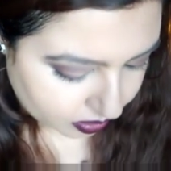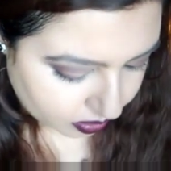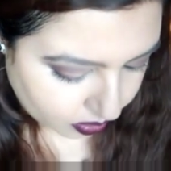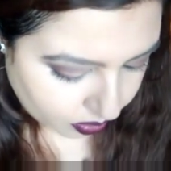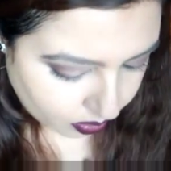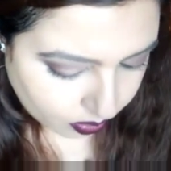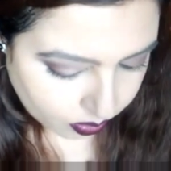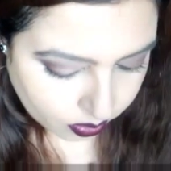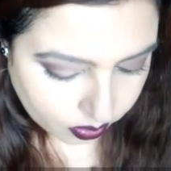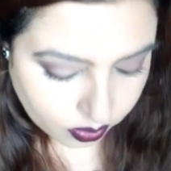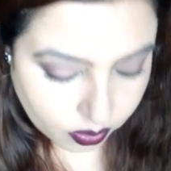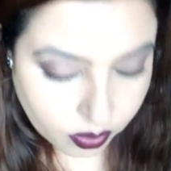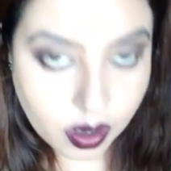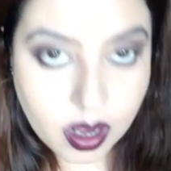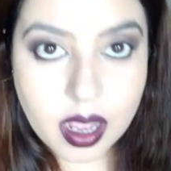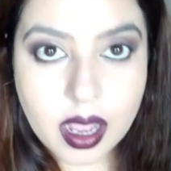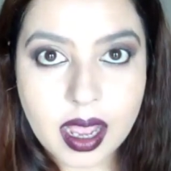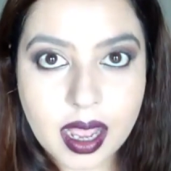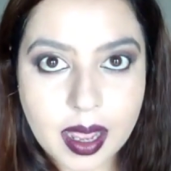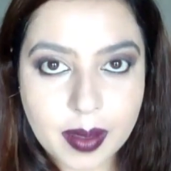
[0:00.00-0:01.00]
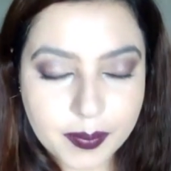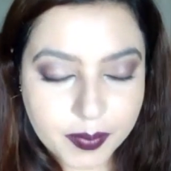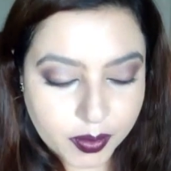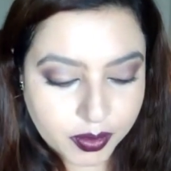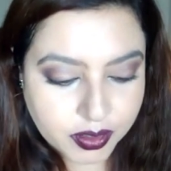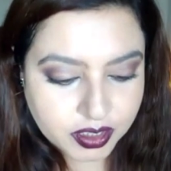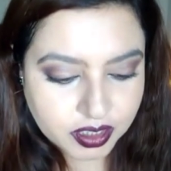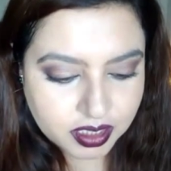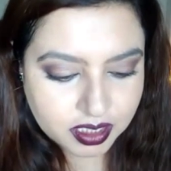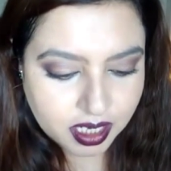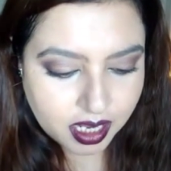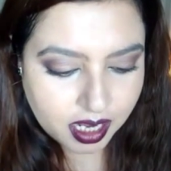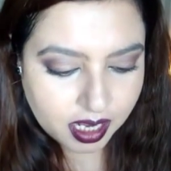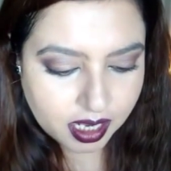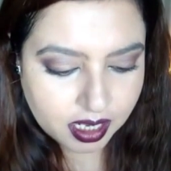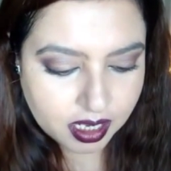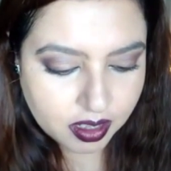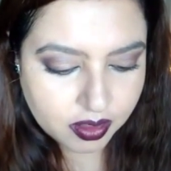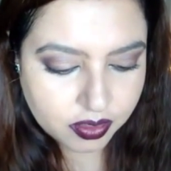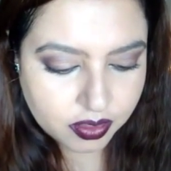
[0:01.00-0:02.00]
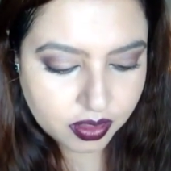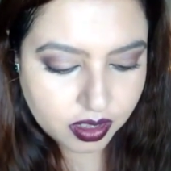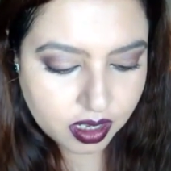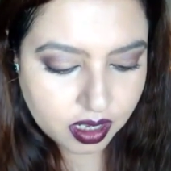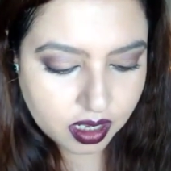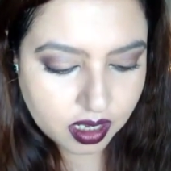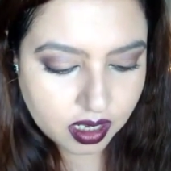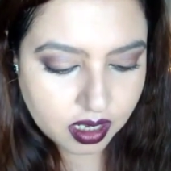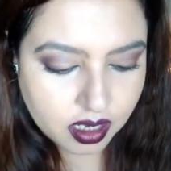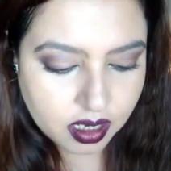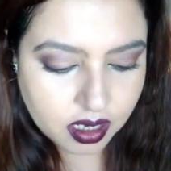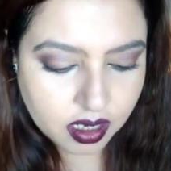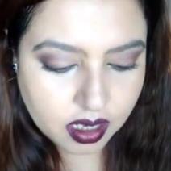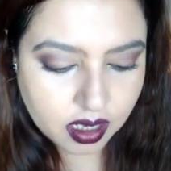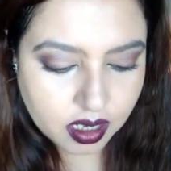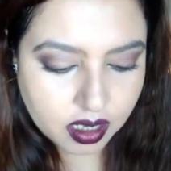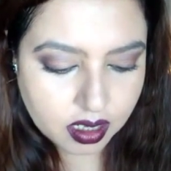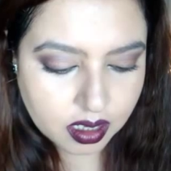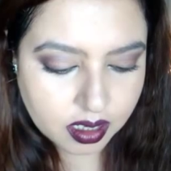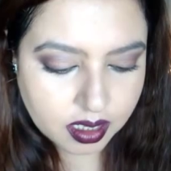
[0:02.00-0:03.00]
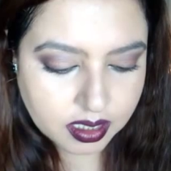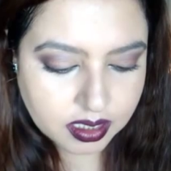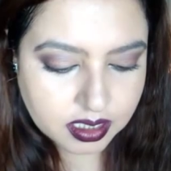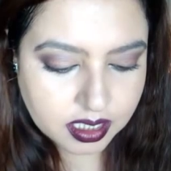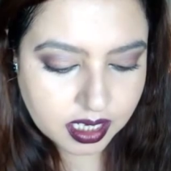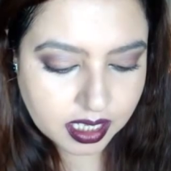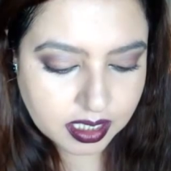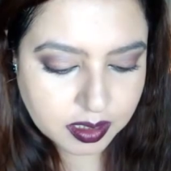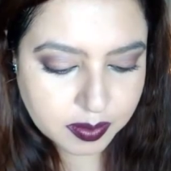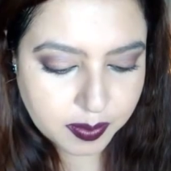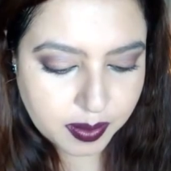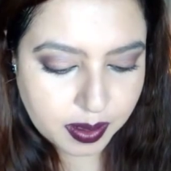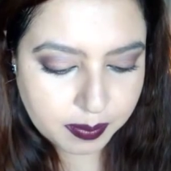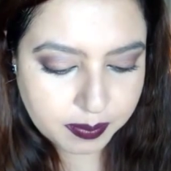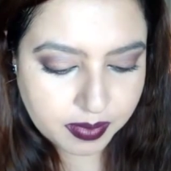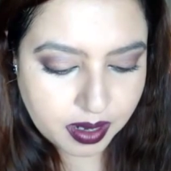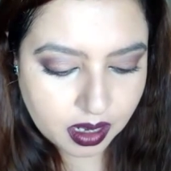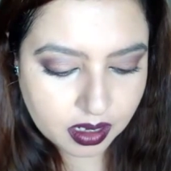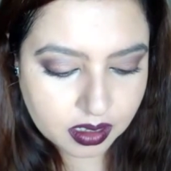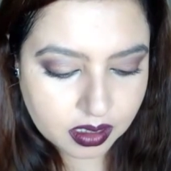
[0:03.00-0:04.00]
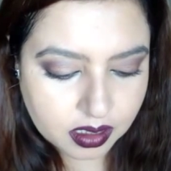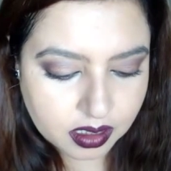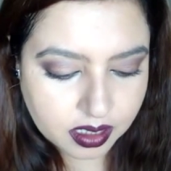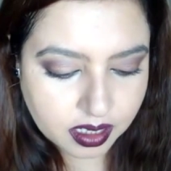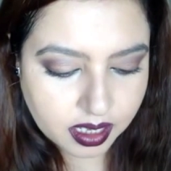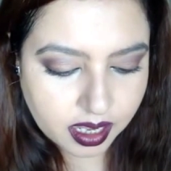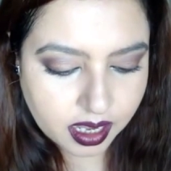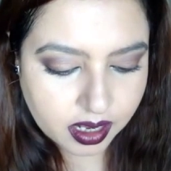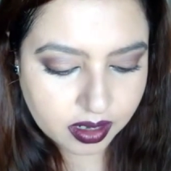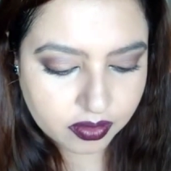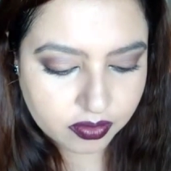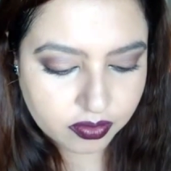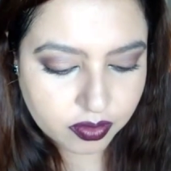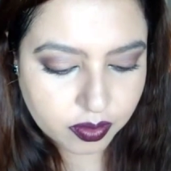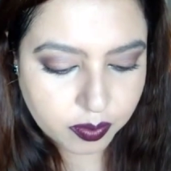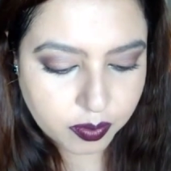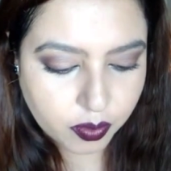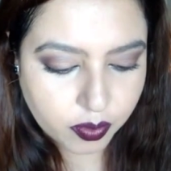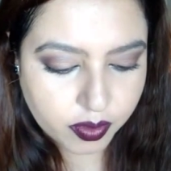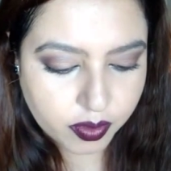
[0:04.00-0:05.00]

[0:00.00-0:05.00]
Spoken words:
So I'm going to take the Intense Plum color again from